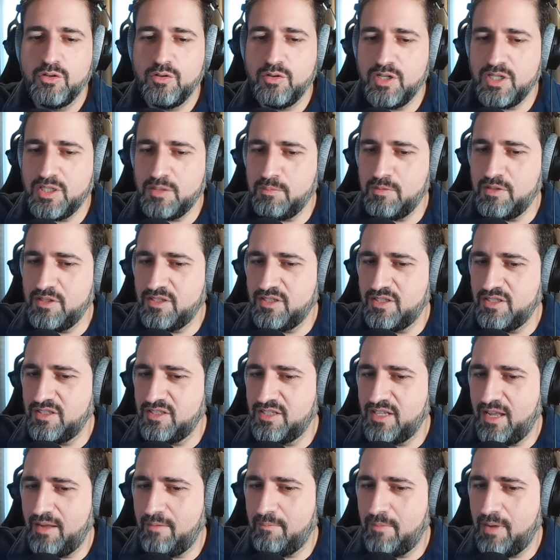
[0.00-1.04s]
Christmas
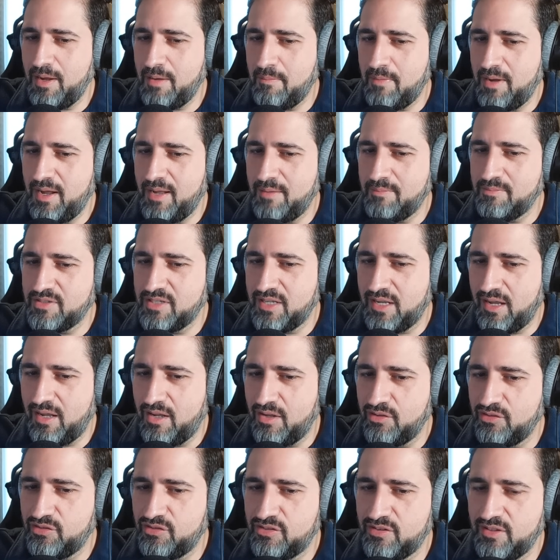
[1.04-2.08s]
is at my mom's
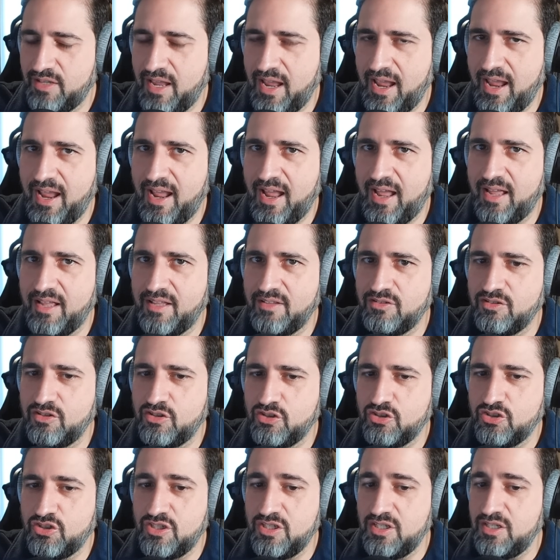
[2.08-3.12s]
house, and
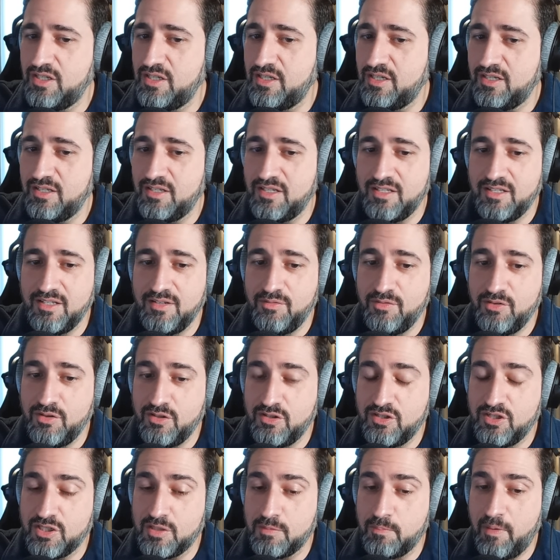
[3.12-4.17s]
she,
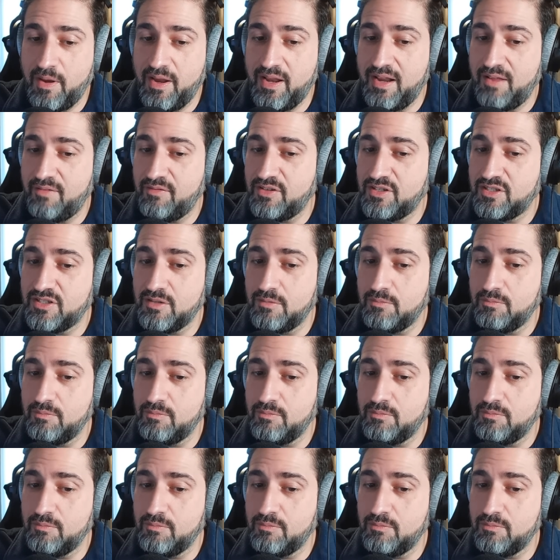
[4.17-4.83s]
even despite having